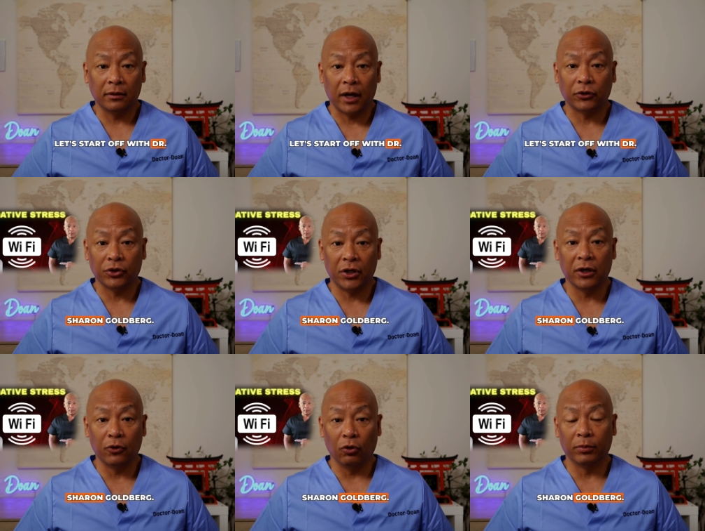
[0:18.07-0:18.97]
Dr.
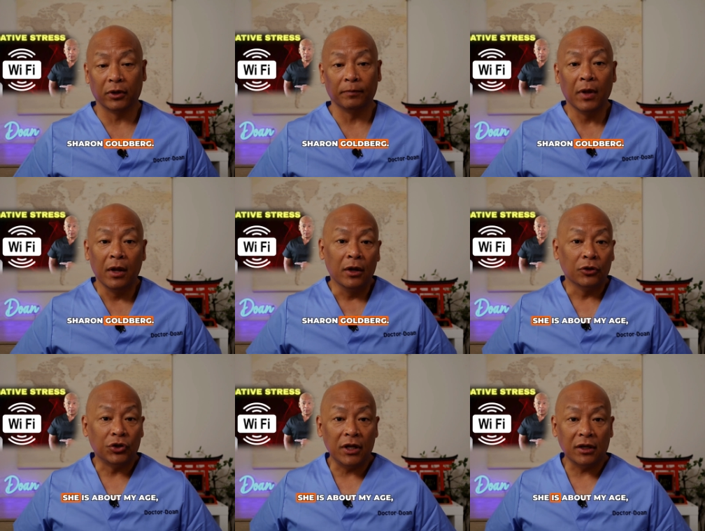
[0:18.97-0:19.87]
Sharon Goldberg.
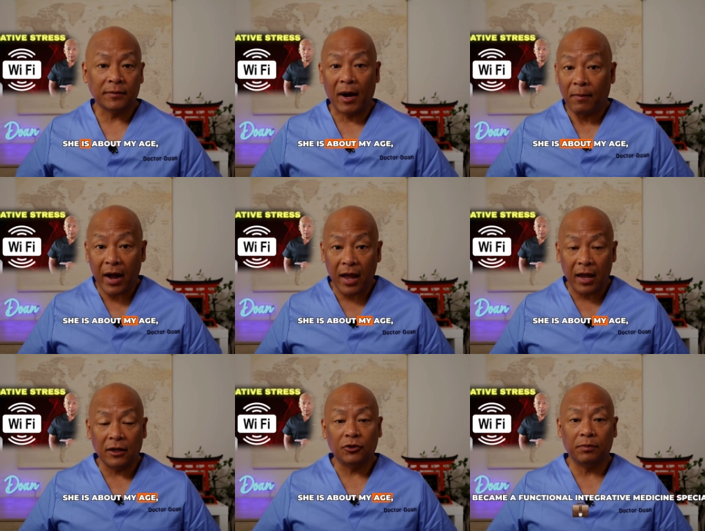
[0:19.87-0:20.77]
She is about my
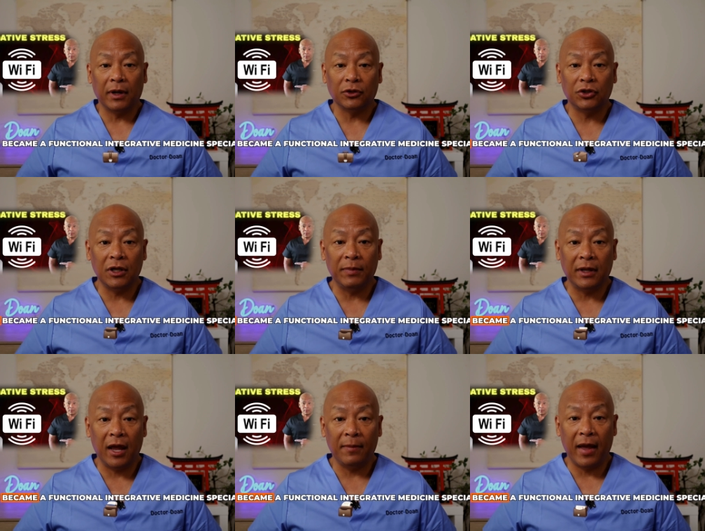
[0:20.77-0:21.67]
age, but she
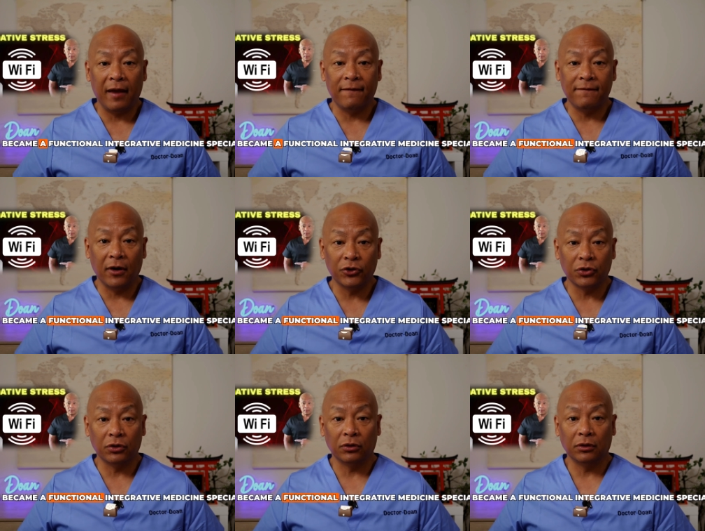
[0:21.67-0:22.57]
became a
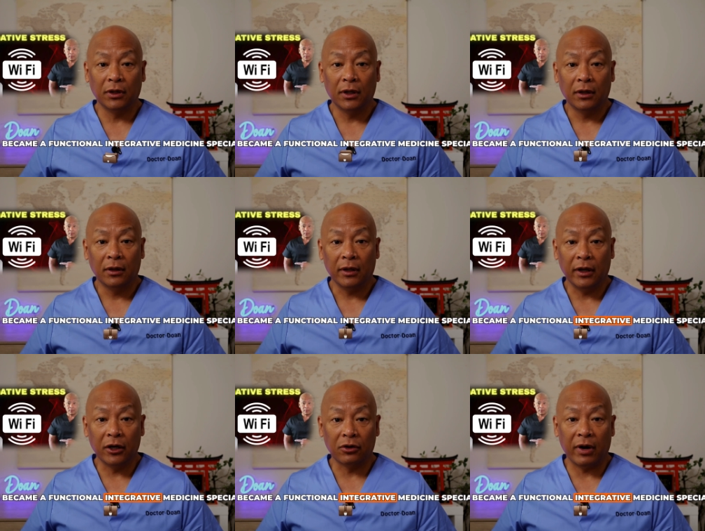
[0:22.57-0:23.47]
functional
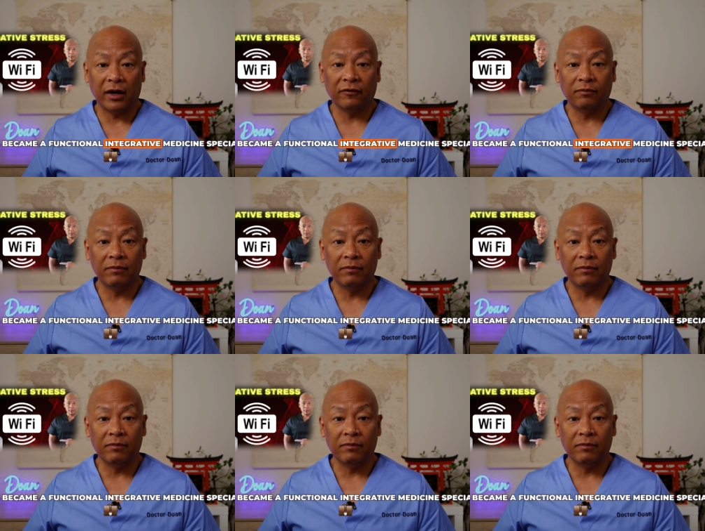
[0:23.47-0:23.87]
integrative